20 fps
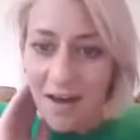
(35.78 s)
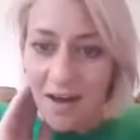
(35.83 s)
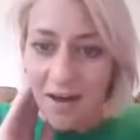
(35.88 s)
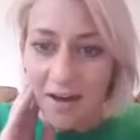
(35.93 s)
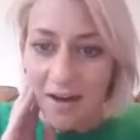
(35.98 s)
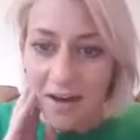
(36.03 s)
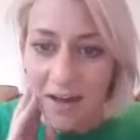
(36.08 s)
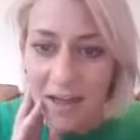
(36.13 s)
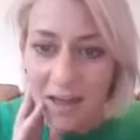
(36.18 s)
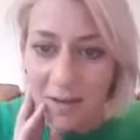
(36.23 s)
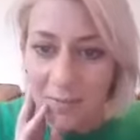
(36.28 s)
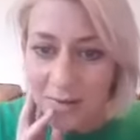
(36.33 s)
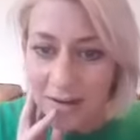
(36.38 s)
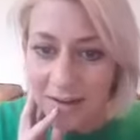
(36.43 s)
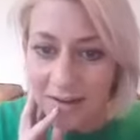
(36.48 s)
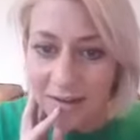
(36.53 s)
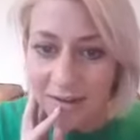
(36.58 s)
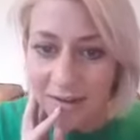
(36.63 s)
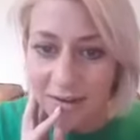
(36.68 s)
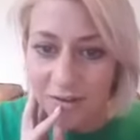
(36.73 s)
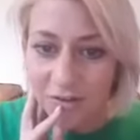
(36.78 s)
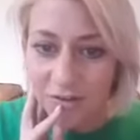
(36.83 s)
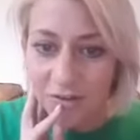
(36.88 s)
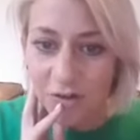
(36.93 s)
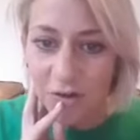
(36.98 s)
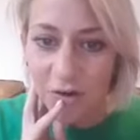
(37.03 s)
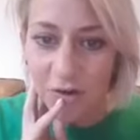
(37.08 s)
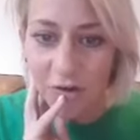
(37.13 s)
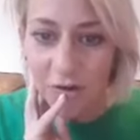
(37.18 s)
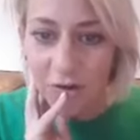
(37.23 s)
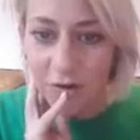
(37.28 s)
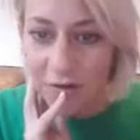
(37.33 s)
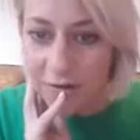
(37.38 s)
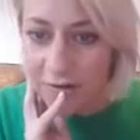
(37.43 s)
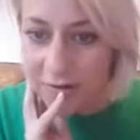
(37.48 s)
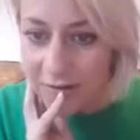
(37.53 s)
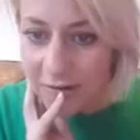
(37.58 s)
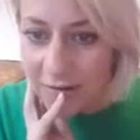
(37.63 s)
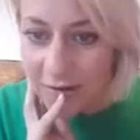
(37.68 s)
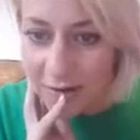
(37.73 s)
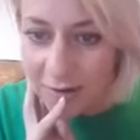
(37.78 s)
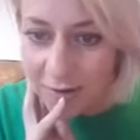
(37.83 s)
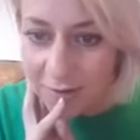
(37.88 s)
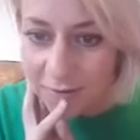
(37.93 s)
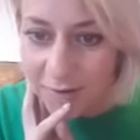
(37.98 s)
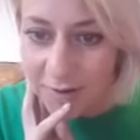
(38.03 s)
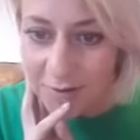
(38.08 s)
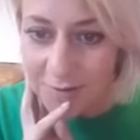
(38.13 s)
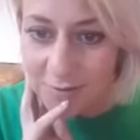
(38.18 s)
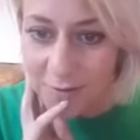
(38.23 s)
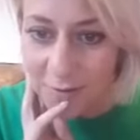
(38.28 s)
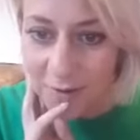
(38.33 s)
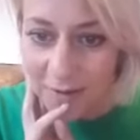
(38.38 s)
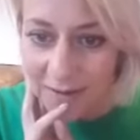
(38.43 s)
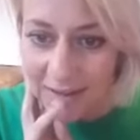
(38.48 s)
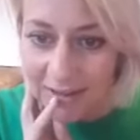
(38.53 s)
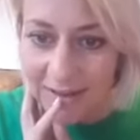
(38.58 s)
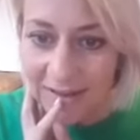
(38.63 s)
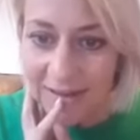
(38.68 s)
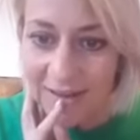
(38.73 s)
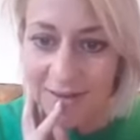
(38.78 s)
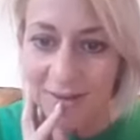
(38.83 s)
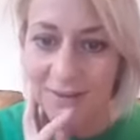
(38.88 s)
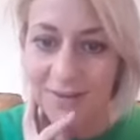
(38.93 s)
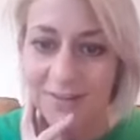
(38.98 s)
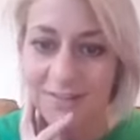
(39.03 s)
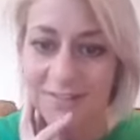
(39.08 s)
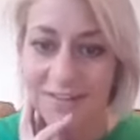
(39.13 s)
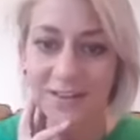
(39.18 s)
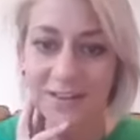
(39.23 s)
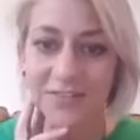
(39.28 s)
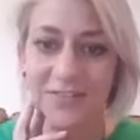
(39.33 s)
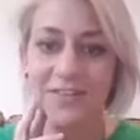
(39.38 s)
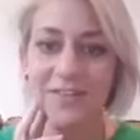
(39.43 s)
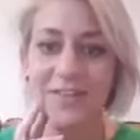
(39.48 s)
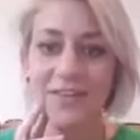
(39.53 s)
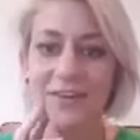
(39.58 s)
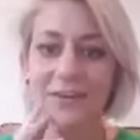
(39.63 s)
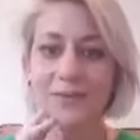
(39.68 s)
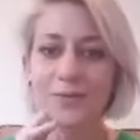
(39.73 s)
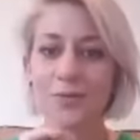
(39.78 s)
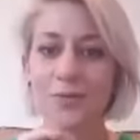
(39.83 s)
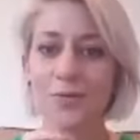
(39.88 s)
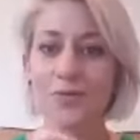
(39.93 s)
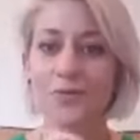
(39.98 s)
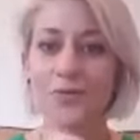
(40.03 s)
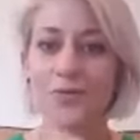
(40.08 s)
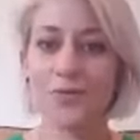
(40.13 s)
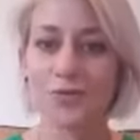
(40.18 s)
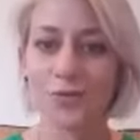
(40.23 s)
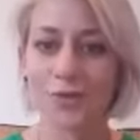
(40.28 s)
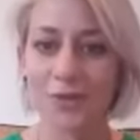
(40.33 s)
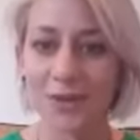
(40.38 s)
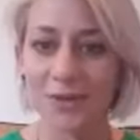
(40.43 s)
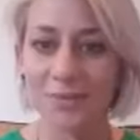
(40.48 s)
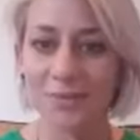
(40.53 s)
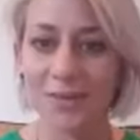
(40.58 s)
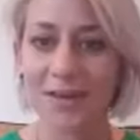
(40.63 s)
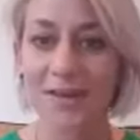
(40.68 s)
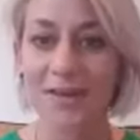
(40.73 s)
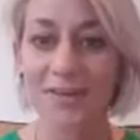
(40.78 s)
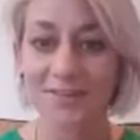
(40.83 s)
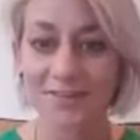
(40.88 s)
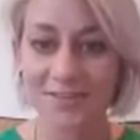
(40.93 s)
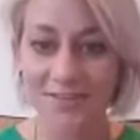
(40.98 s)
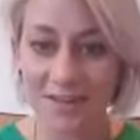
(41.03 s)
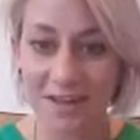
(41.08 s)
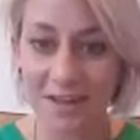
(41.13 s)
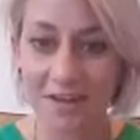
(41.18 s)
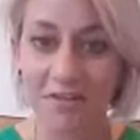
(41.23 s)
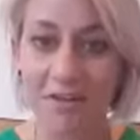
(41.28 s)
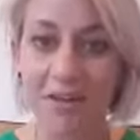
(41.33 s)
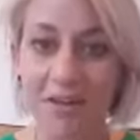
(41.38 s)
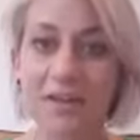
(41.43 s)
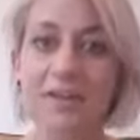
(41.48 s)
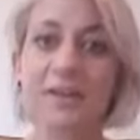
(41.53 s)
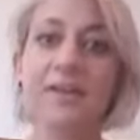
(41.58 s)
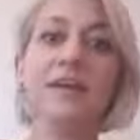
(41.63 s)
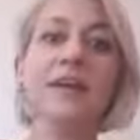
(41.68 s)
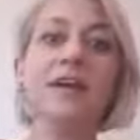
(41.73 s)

Hi Emily, hi John, hi Russell, hi Ian, hi David, thank you all for joining me. Hi Sarah.